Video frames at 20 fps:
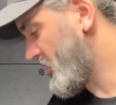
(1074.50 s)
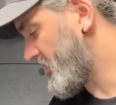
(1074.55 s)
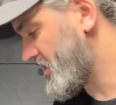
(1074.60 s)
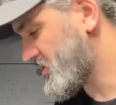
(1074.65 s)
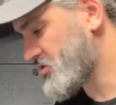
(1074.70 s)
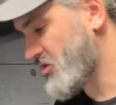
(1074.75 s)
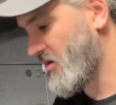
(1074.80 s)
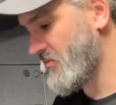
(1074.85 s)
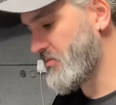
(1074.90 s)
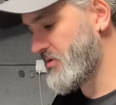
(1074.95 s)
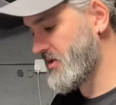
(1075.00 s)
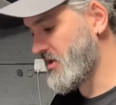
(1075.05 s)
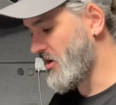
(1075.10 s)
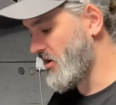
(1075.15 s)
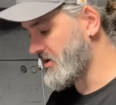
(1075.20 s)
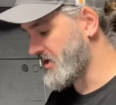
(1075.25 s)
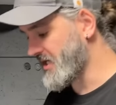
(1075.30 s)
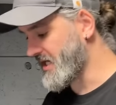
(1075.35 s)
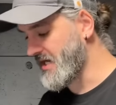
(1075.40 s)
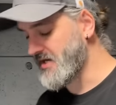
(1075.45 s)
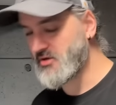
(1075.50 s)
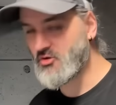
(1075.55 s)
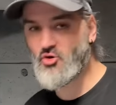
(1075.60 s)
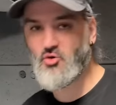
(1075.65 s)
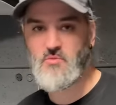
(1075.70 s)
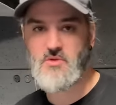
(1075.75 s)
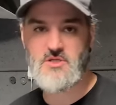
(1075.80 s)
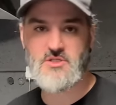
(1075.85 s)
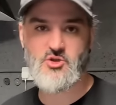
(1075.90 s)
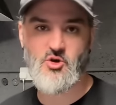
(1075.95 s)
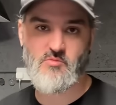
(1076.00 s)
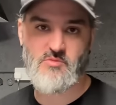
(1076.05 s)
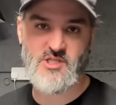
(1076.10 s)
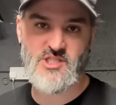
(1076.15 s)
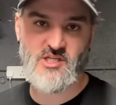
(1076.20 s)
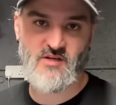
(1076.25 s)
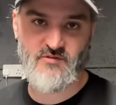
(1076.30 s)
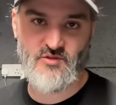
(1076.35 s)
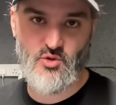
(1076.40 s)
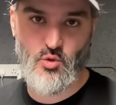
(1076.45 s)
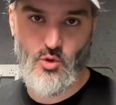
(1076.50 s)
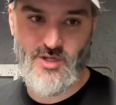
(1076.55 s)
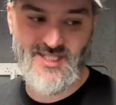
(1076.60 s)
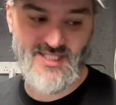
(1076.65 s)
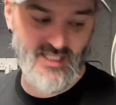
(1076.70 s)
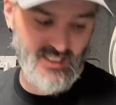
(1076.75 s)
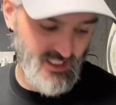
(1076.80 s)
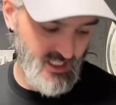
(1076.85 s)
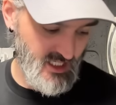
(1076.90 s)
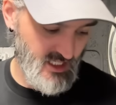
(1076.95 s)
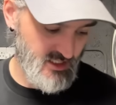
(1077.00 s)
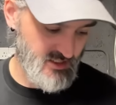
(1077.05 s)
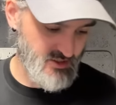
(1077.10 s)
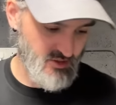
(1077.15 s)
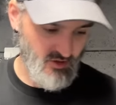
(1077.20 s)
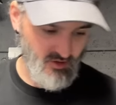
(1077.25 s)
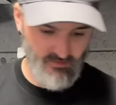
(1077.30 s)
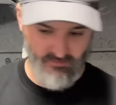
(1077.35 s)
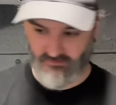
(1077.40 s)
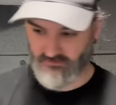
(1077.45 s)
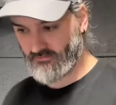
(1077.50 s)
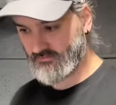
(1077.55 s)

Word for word: going to try and put that on again. I almost got myself twisted last time.